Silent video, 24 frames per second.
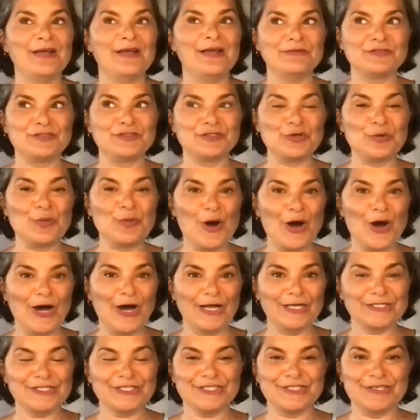love
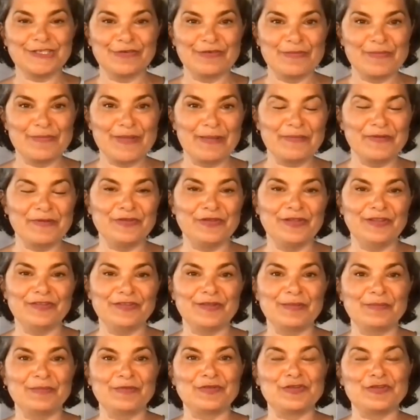squash. So we might be doing
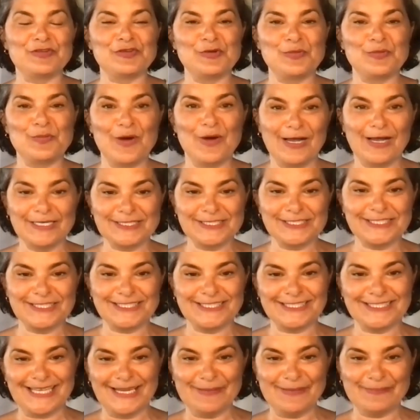some squash
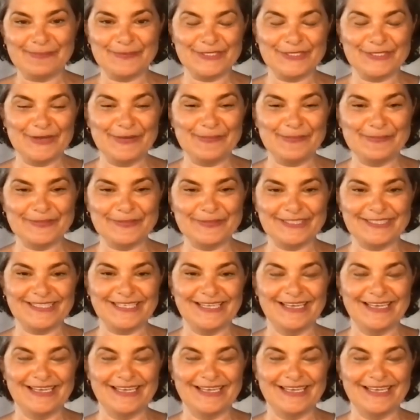type soups.